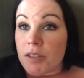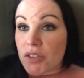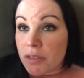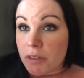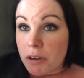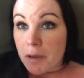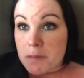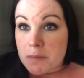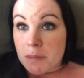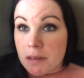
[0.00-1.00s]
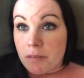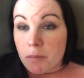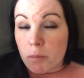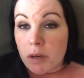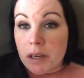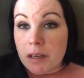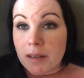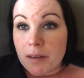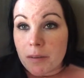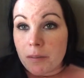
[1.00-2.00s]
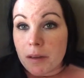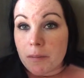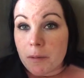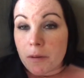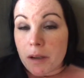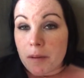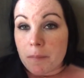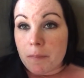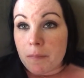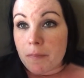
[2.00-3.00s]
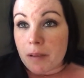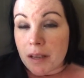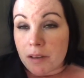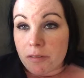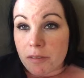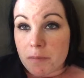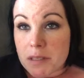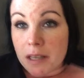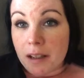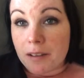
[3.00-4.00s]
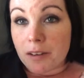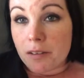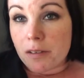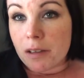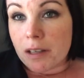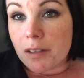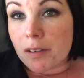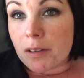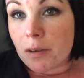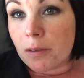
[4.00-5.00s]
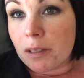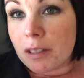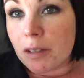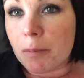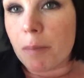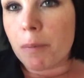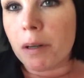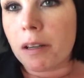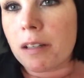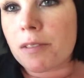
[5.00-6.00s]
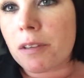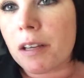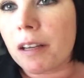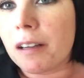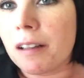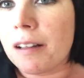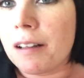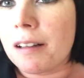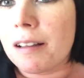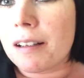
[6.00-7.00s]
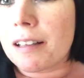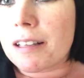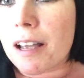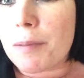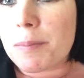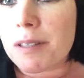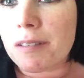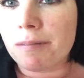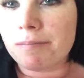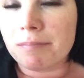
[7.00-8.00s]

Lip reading: Trevor grabs me from work, we grab Hayden from Sung Hang Do. Oh yeah, you can totally tell my burntness right here. Good times.